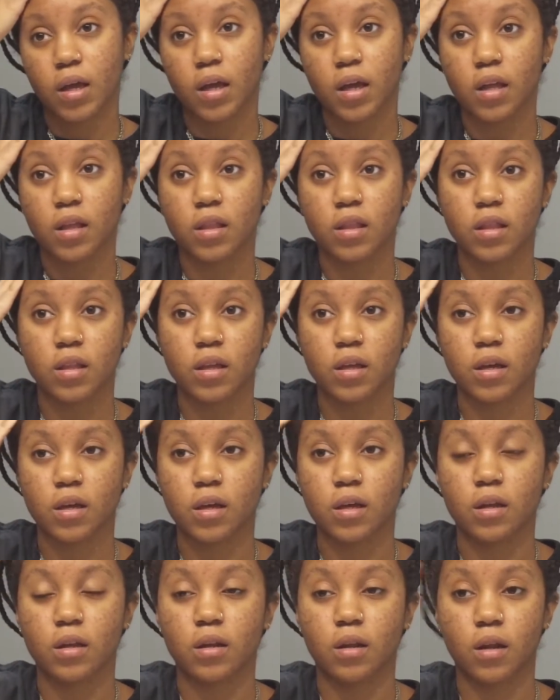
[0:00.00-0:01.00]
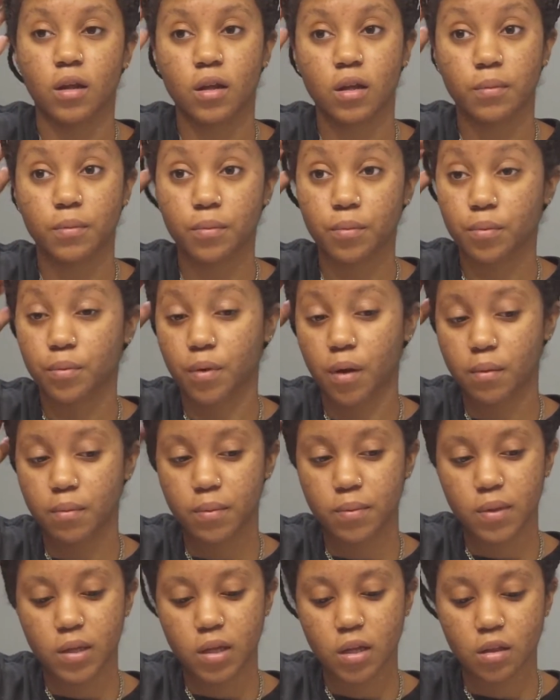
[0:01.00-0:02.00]
and then
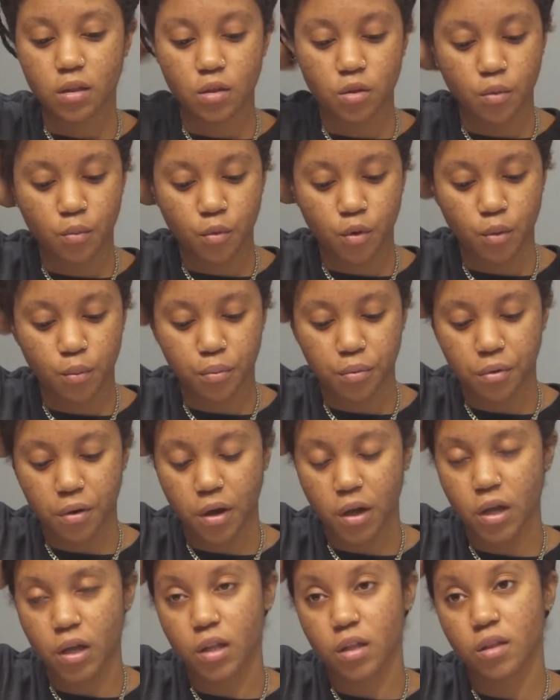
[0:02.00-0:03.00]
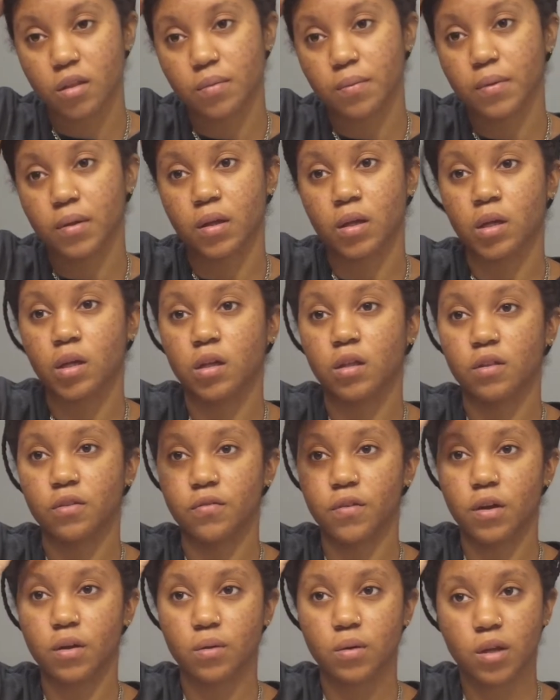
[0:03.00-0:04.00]
probably get some more braids, because if
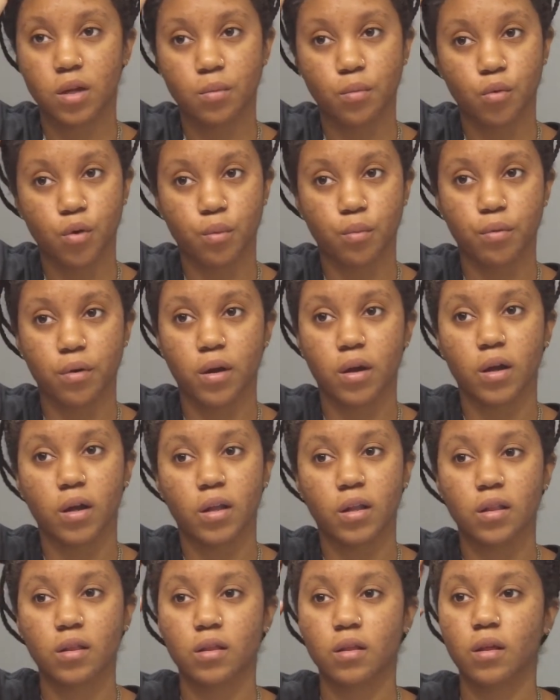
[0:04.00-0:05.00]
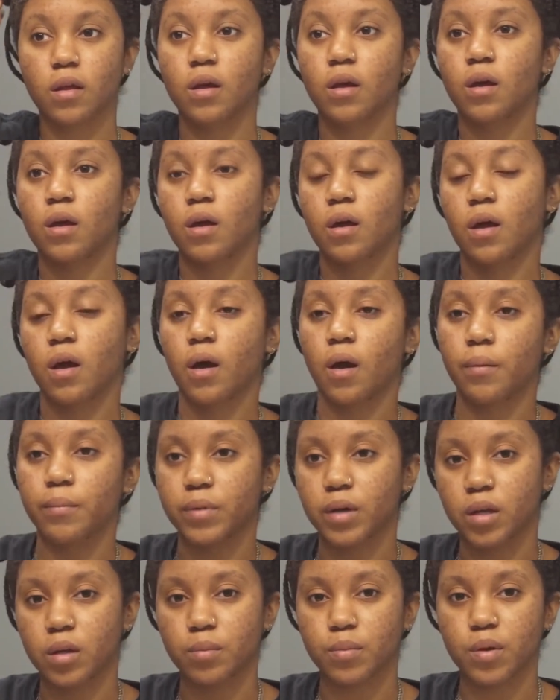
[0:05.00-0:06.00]
I don't get more braids, I'm
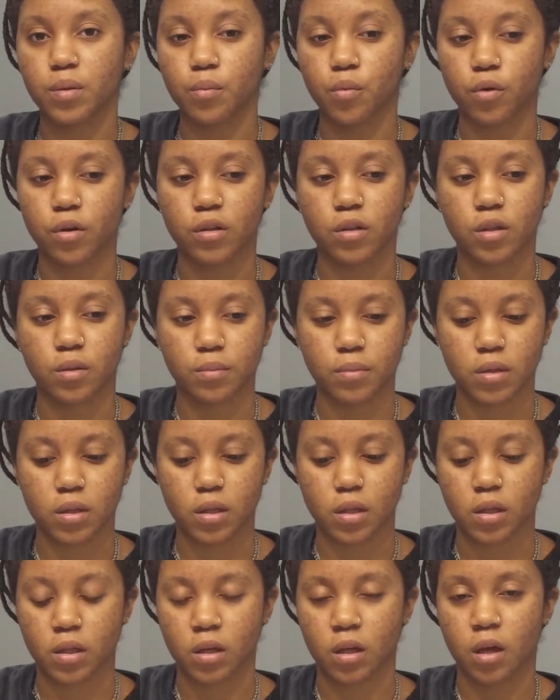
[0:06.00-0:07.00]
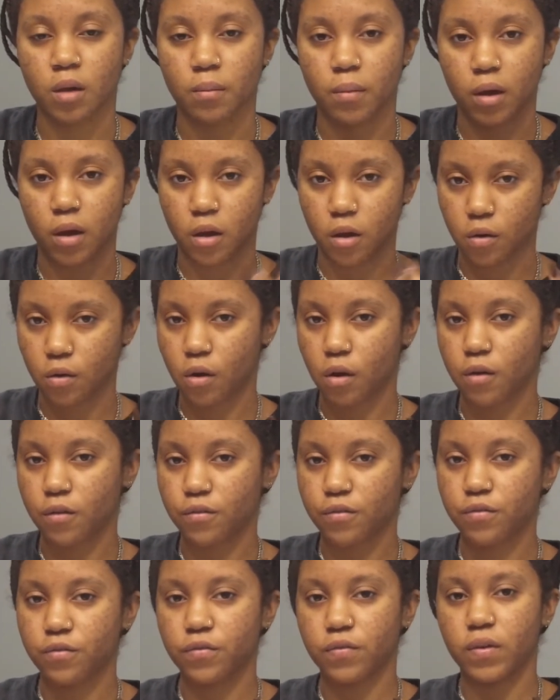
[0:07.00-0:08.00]
gonna be more tempted to cut my hair off.
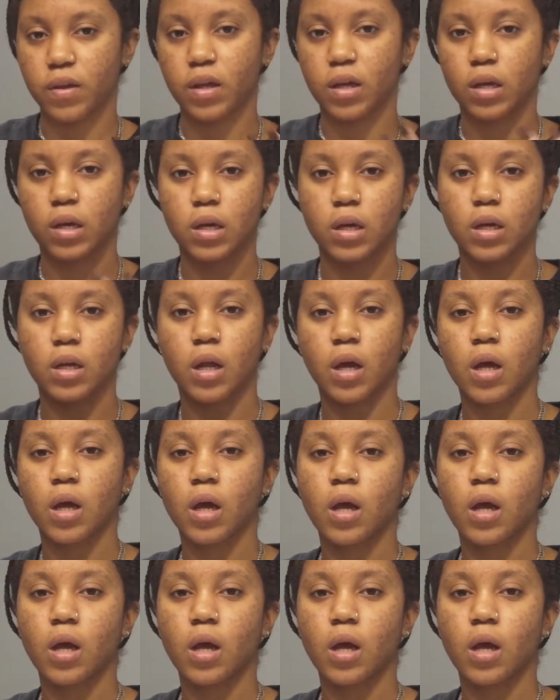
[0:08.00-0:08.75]
And